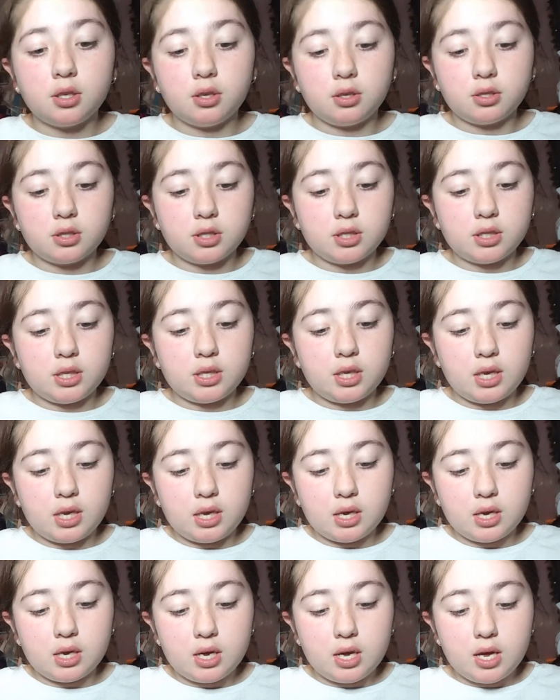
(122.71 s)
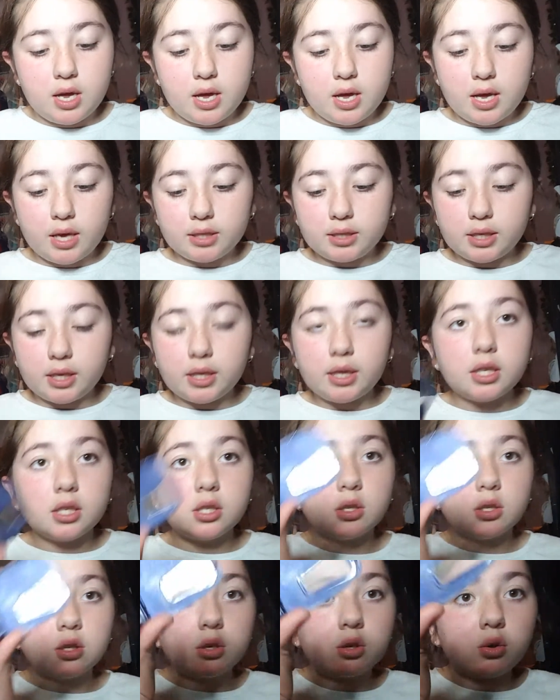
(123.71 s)
you can see. It's like
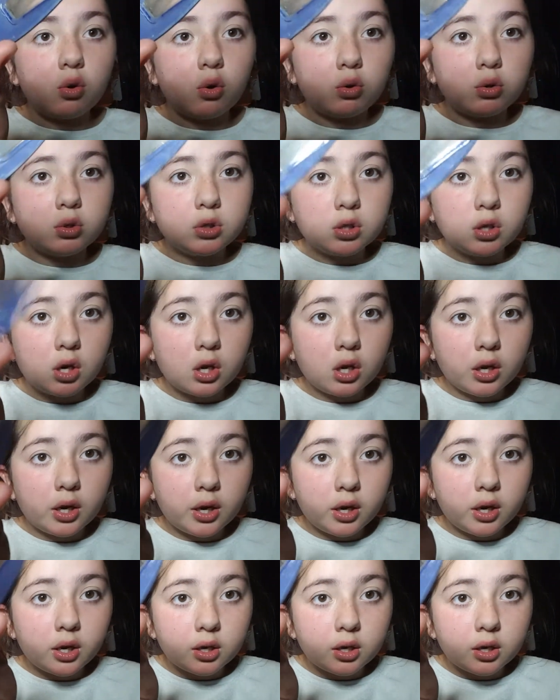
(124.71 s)
this gold colour.